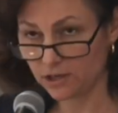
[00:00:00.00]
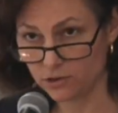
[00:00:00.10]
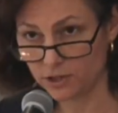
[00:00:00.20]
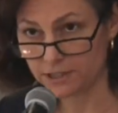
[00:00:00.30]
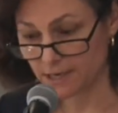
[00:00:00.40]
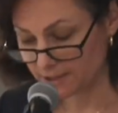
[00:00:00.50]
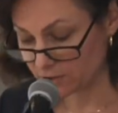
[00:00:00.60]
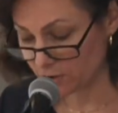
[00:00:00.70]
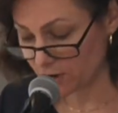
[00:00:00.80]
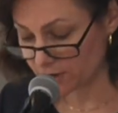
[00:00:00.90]
Eunice
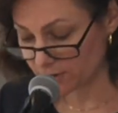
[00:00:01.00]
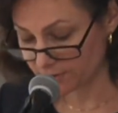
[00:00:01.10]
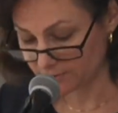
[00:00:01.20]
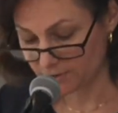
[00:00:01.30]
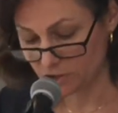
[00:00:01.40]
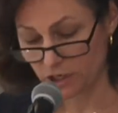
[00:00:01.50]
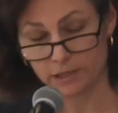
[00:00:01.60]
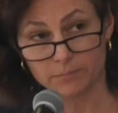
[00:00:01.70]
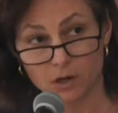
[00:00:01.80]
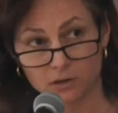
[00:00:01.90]
Hunton Carter,
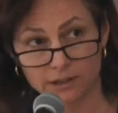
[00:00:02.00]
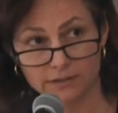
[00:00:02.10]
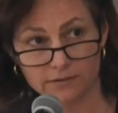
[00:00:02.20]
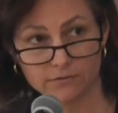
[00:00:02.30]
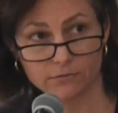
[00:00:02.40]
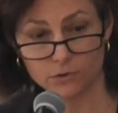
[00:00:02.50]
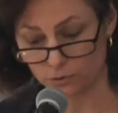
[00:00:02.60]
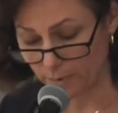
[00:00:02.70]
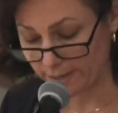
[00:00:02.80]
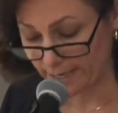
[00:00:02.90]
Jane Bolin, Ruth
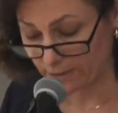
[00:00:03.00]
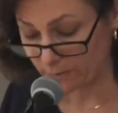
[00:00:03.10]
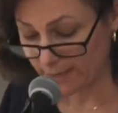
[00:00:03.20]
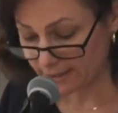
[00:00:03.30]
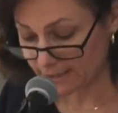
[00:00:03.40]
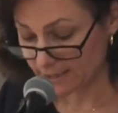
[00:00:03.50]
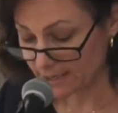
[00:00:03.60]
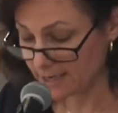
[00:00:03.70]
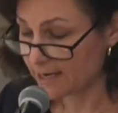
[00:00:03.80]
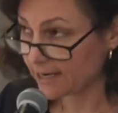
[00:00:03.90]
Whitehead Whaley,
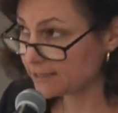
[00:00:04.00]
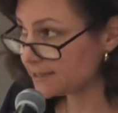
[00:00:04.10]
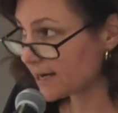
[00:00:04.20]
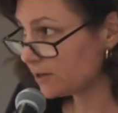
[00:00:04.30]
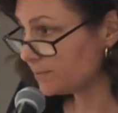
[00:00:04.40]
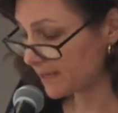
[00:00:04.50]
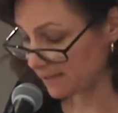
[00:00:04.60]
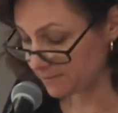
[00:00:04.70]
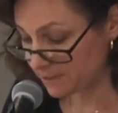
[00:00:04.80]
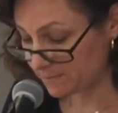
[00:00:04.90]
and Sarah
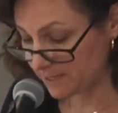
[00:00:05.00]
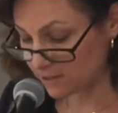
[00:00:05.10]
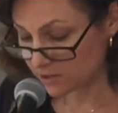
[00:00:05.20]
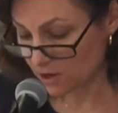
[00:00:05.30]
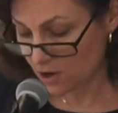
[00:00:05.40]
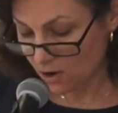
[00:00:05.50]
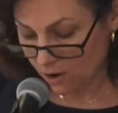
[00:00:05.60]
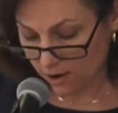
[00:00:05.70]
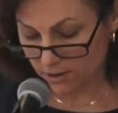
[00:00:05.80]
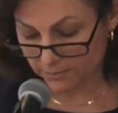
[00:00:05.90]
Pelham Speaks
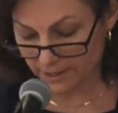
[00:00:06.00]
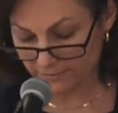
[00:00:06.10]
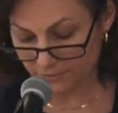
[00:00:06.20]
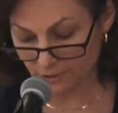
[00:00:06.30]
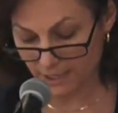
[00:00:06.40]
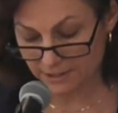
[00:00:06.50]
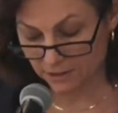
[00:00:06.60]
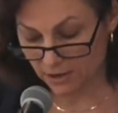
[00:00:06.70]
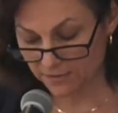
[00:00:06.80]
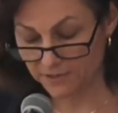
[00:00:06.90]
all ran for
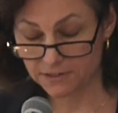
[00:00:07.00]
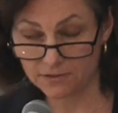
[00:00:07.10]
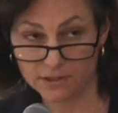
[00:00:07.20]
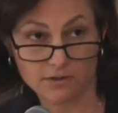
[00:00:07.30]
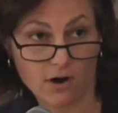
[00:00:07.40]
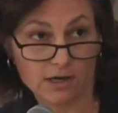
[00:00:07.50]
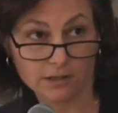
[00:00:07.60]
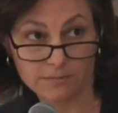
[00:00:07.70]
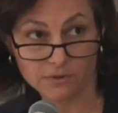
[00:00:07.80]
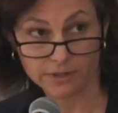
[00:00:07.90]
elected office in
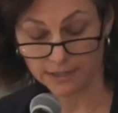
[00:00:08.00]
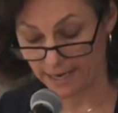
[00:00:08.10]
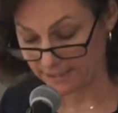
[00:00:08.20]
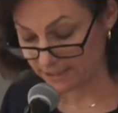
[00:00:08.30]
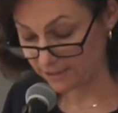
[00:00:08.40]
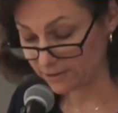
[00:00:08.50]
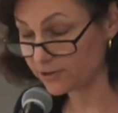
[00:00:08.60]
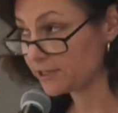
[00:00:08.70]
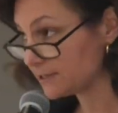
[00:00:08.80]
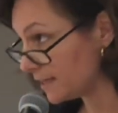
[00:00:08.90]
Harlem during the
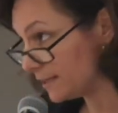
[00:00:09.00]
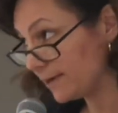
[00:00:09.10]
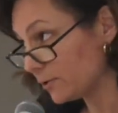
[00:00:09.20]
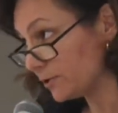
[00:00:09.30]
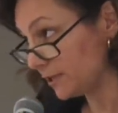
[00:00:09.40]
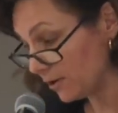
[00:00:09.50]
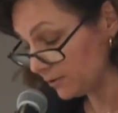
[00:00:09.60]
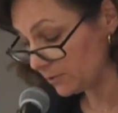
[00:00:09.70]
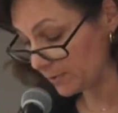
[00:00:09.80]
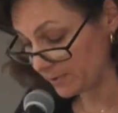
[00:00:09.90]
1930s, and they weren't the
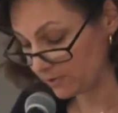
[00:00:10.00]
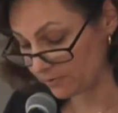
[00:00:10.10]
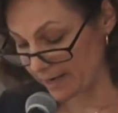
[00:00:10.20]
only women.